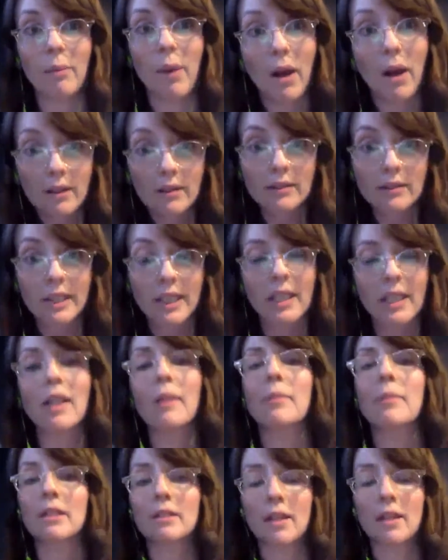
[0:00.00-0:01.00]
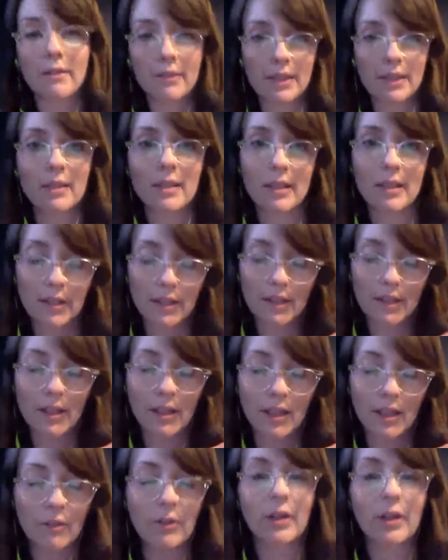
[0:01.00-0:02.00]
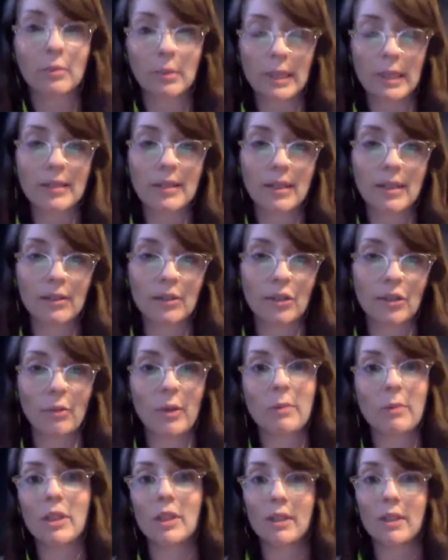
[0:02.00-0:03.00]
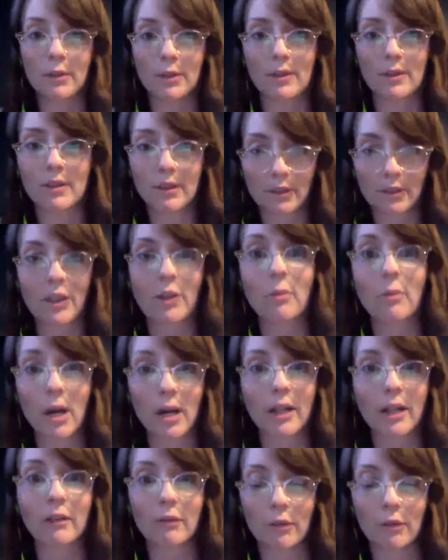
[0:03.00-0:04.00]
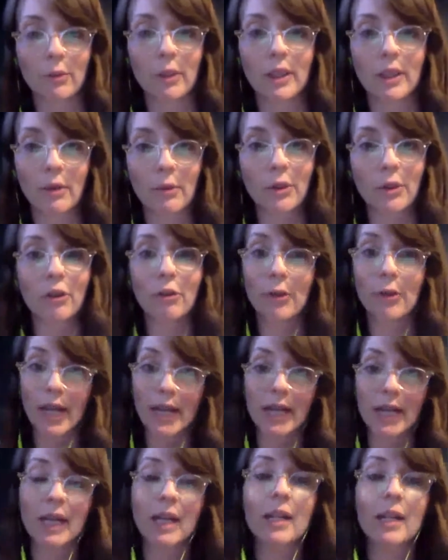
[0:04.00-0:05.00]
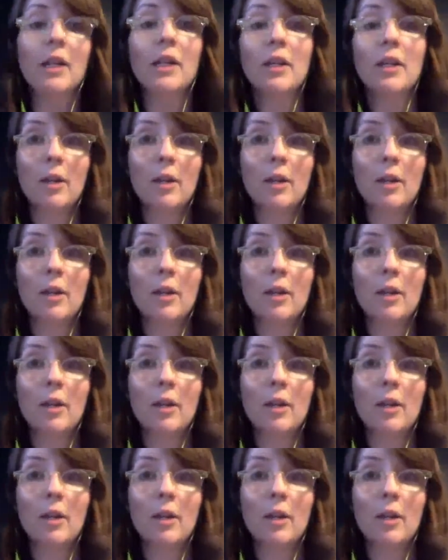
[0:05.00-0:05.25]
Partly, obviously they're incredibly intelligent women and there was clearly a market for what they were creating,